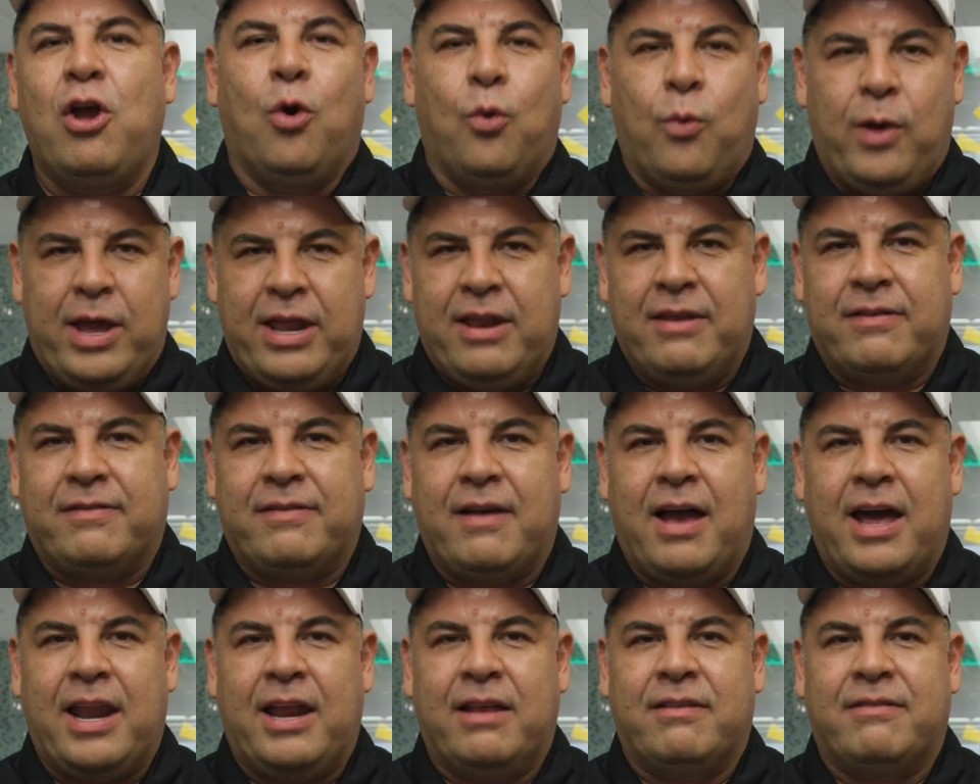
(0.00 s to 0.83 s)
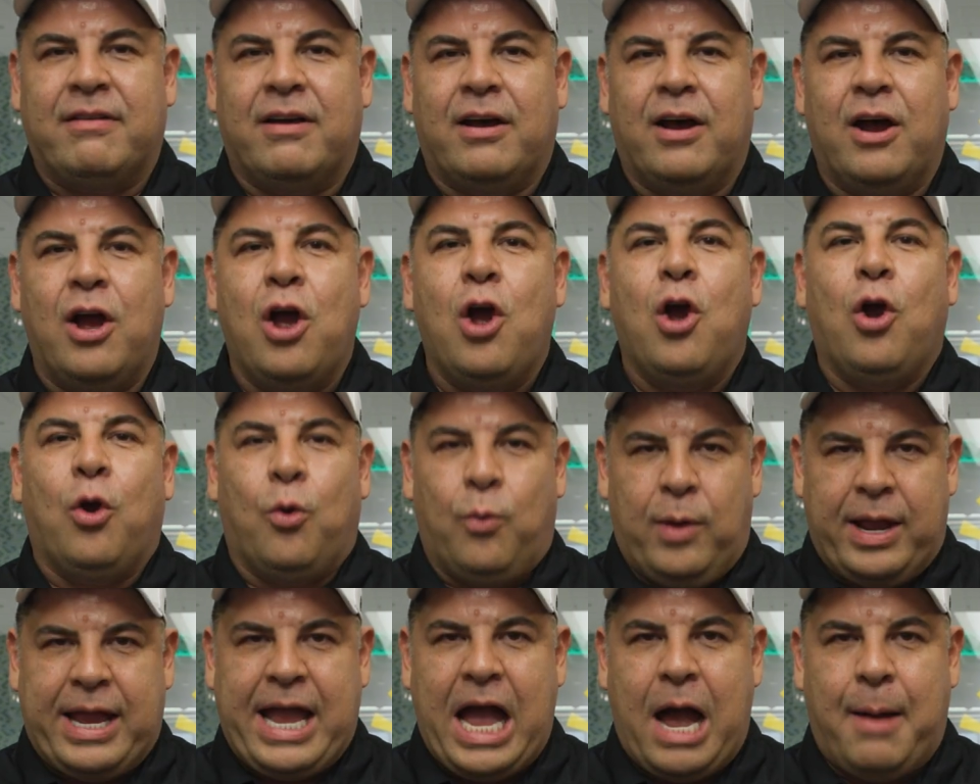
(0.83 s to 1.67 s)
We decided to
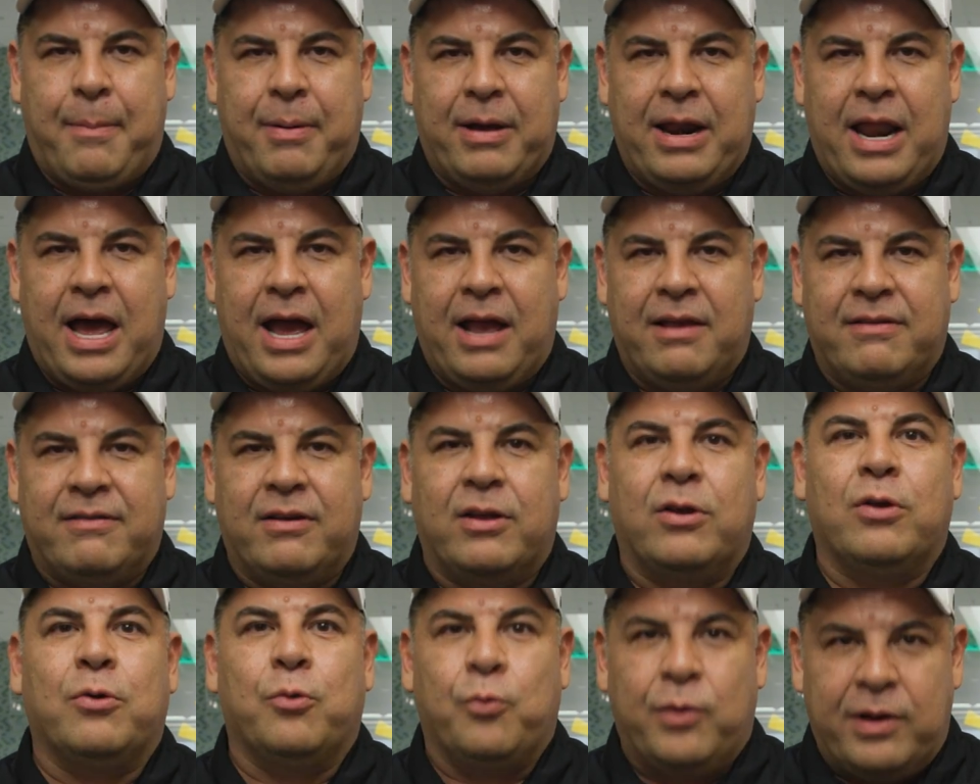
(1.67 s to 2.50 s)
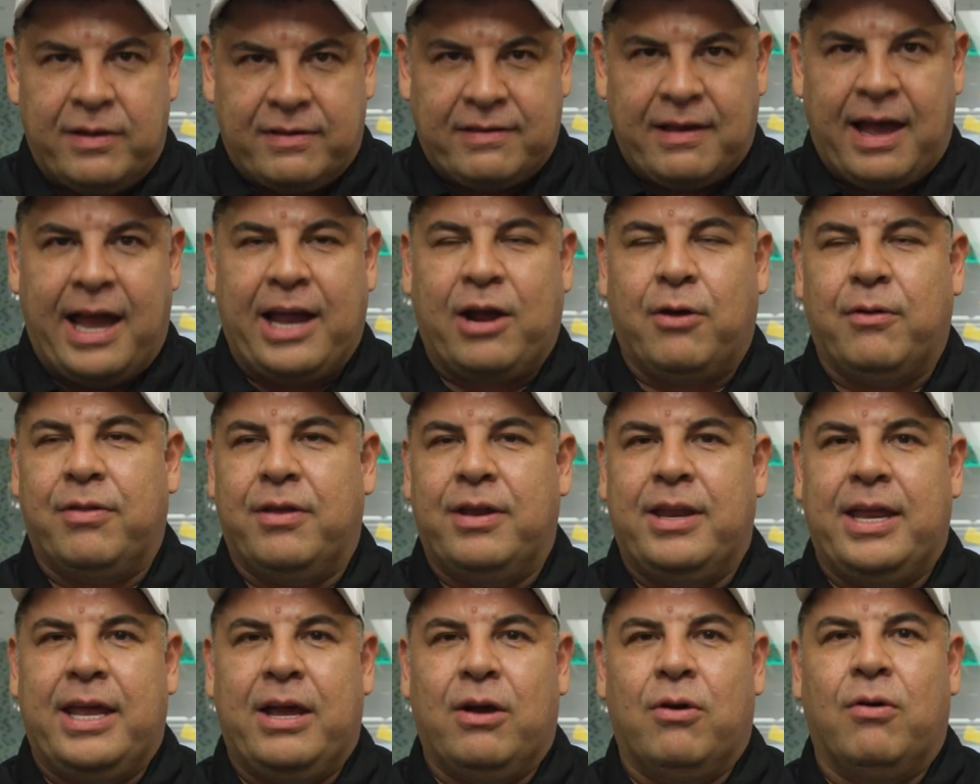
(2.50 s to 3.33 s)
recapitalize it, recycle the
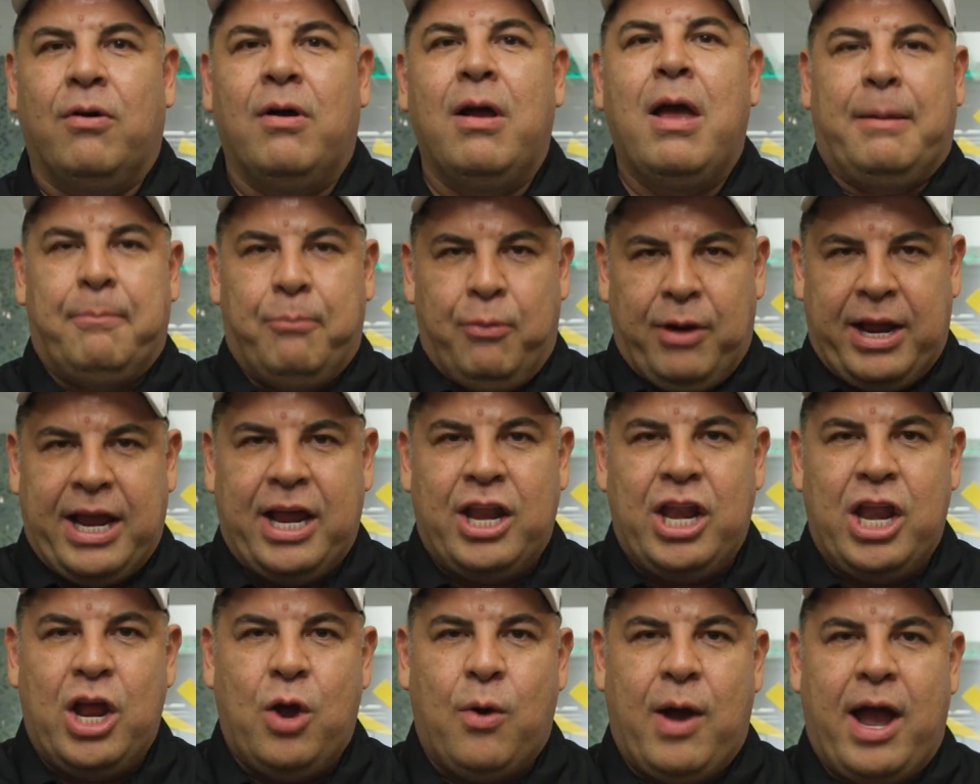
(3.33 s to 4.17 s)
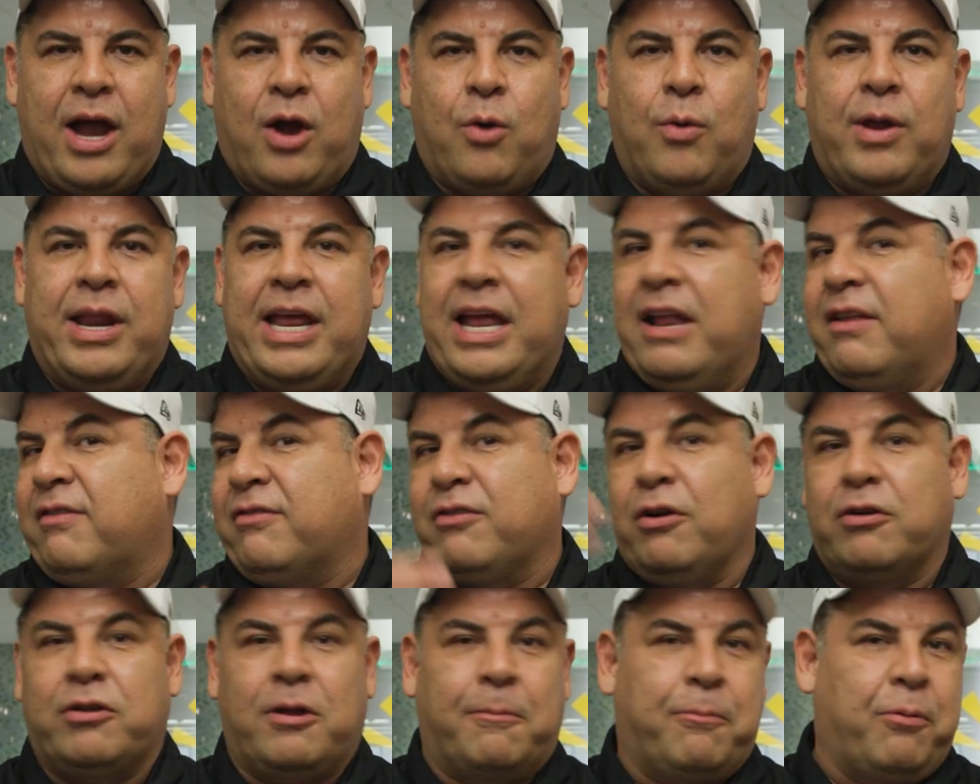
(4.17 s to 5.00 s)
deal, bring in new equity, and
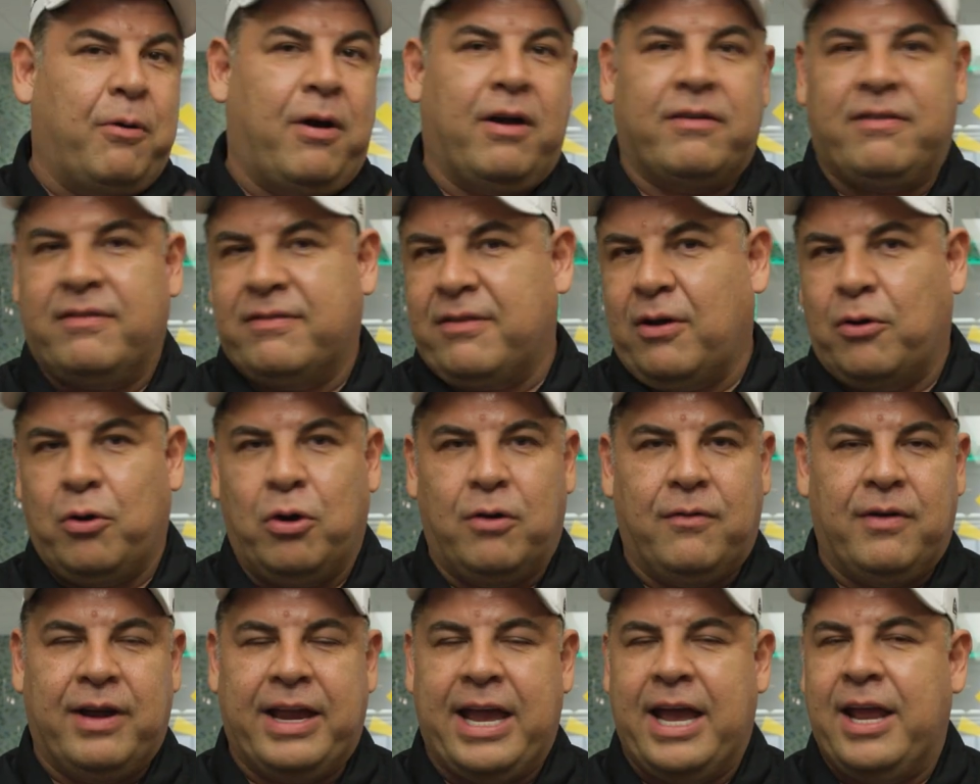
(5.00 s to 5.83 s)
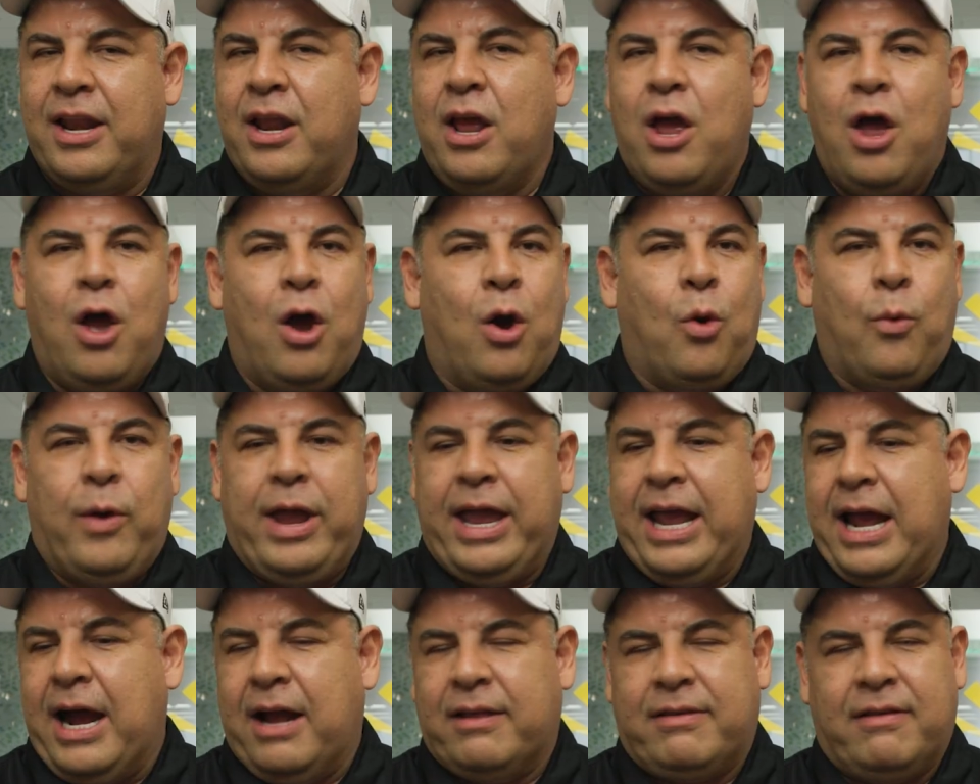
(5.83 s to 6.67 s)
start the process all over again.
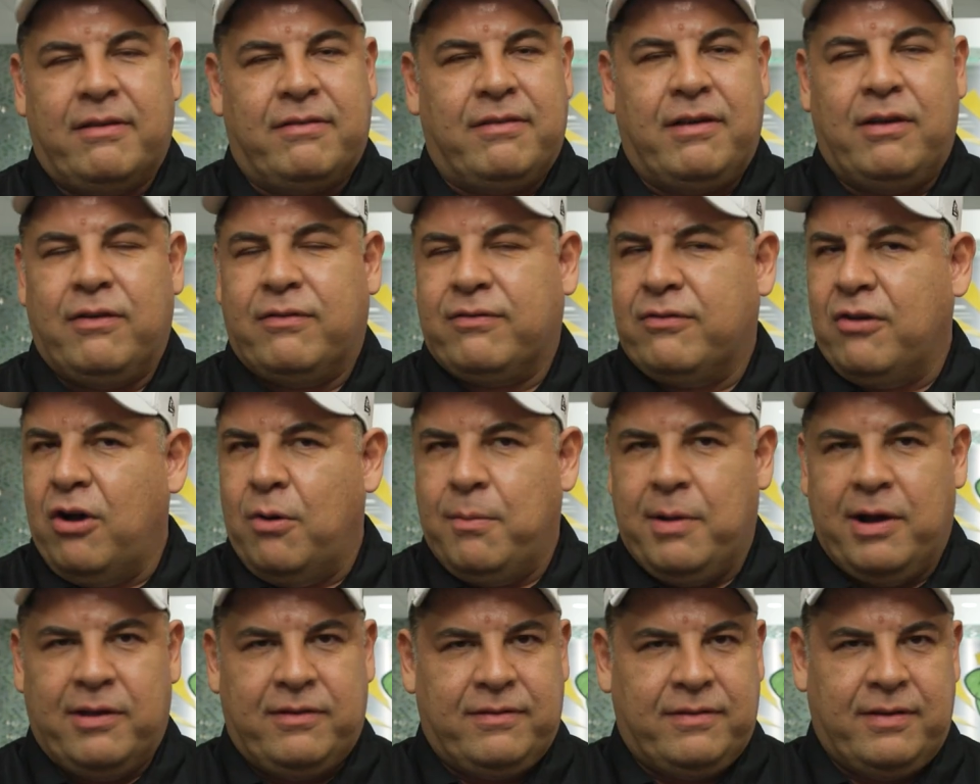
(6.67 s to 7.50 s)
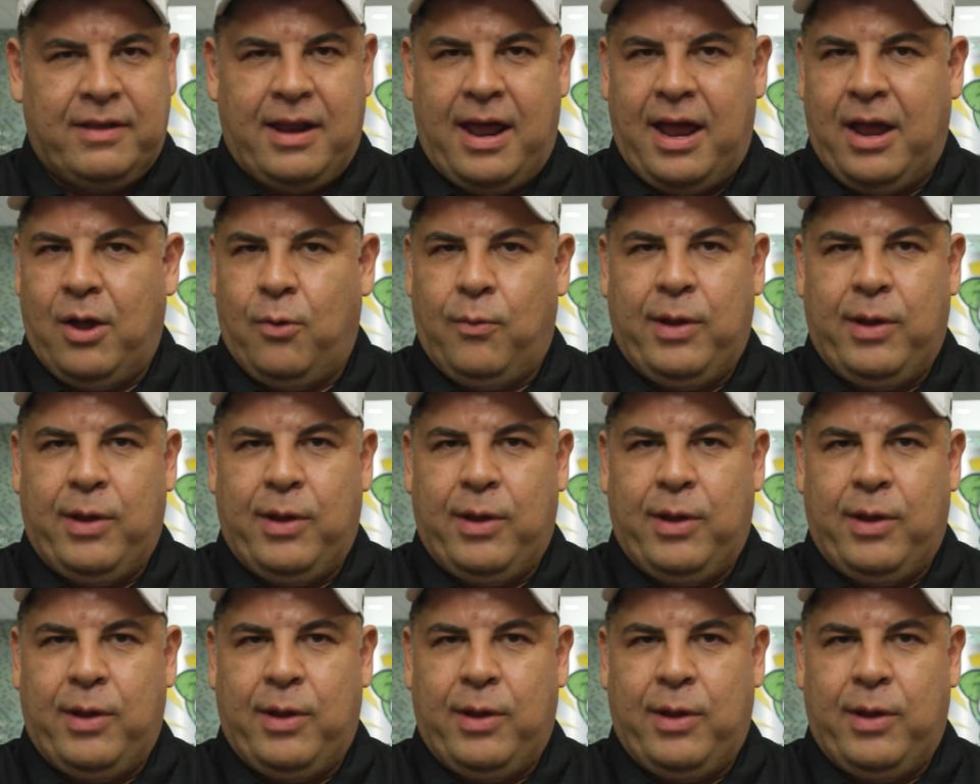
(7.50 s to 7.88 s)
We got to see so much today.